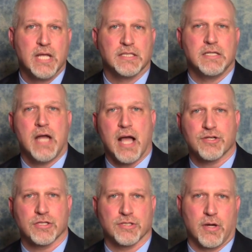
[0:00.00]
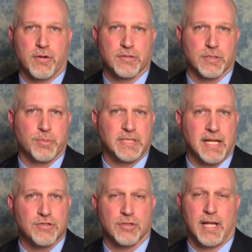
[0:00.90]
to noxious odors and
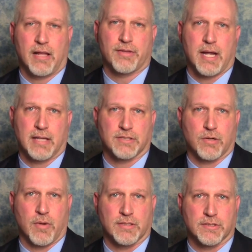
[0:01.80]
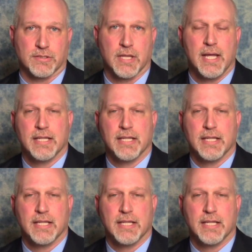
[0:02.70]
potential health consequences.